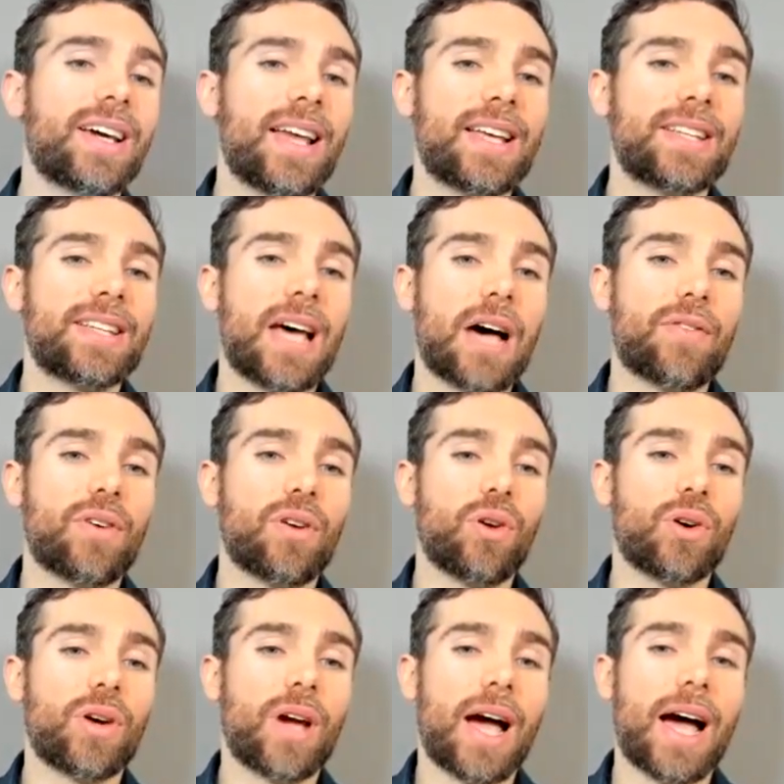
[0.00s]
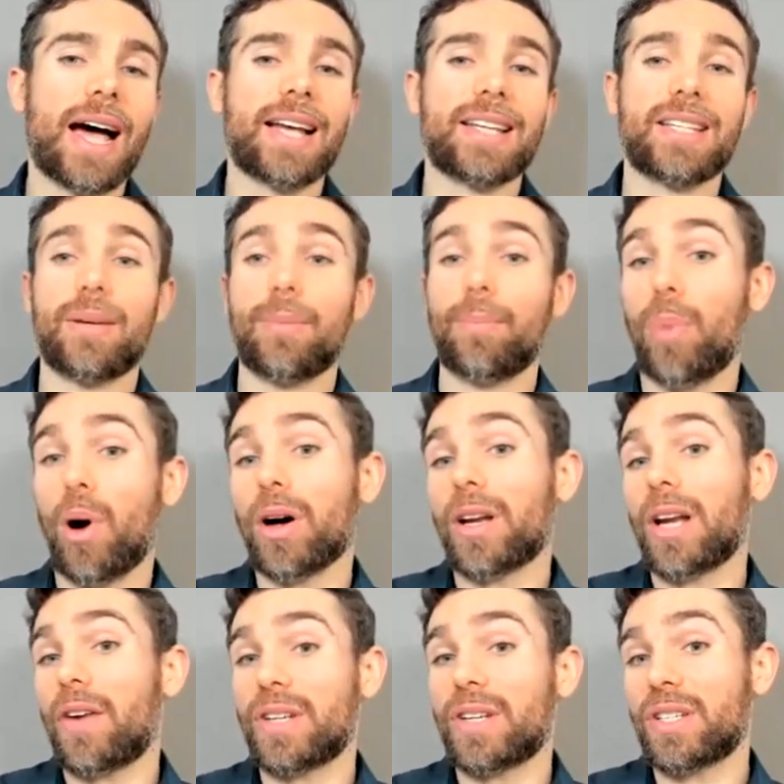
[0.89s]
let's have a look at
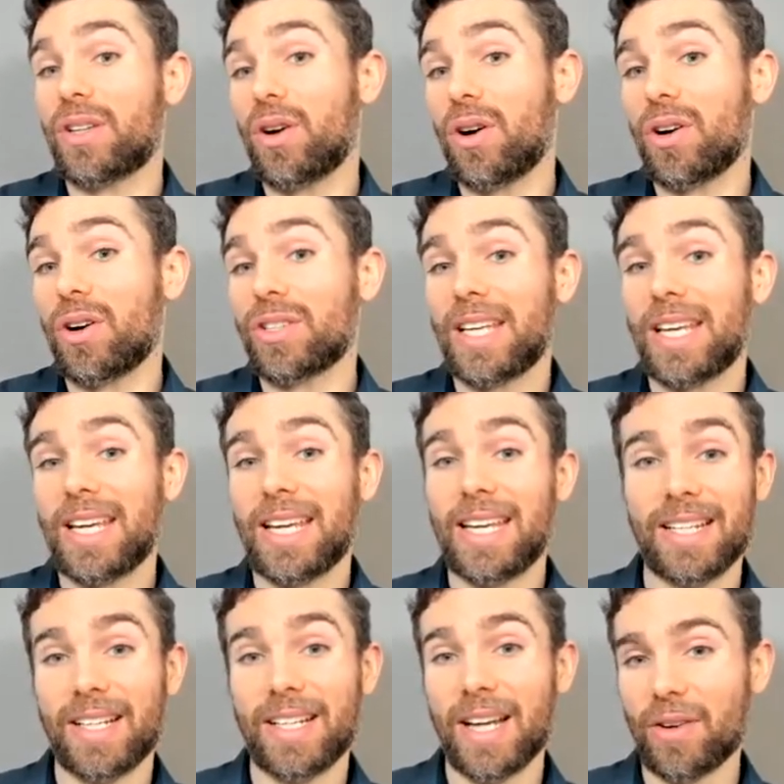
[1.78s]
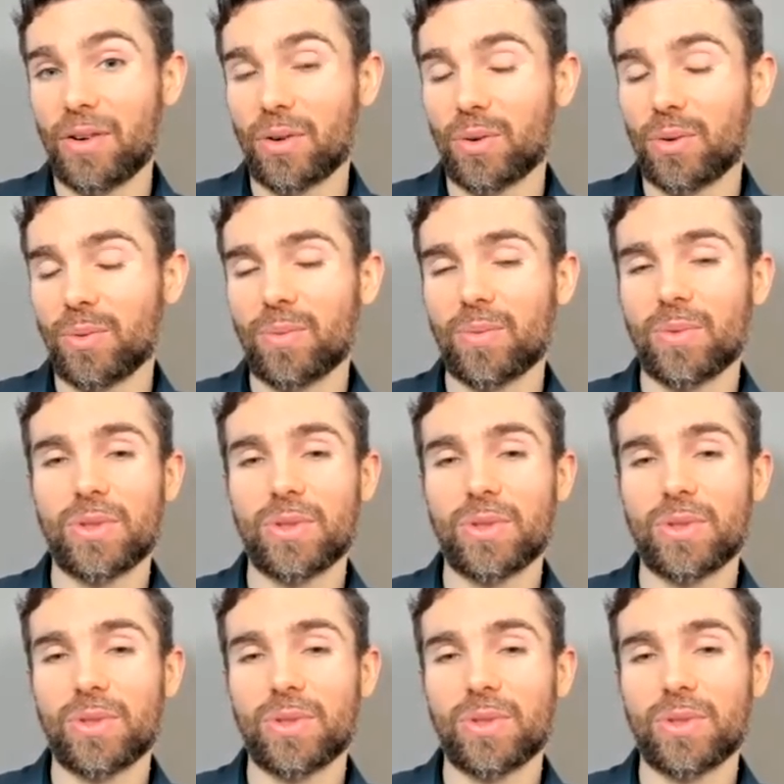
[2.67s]
binary stars in general.